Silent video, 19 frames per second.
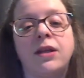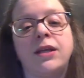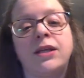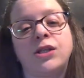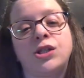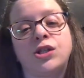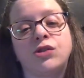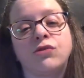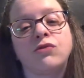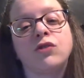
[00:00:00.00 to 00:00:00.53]

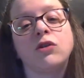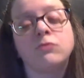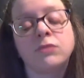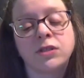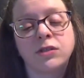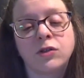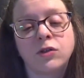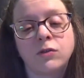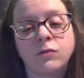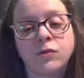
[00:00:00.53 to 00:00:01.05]
each
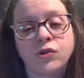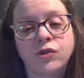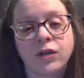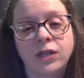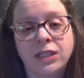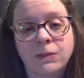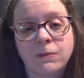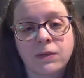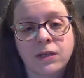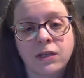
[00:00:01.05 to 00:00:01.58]
chromosome
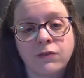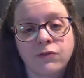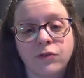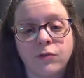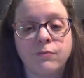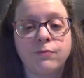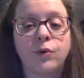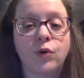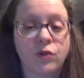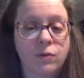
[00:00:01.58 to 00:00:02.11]
transmitted
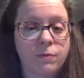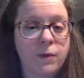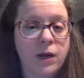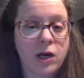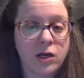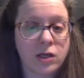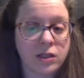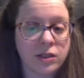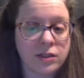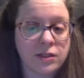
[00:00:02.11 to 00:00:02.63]
from both
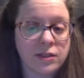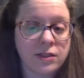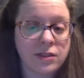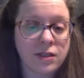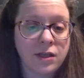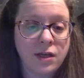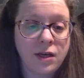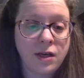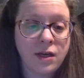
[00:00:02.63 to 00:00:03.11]
parents.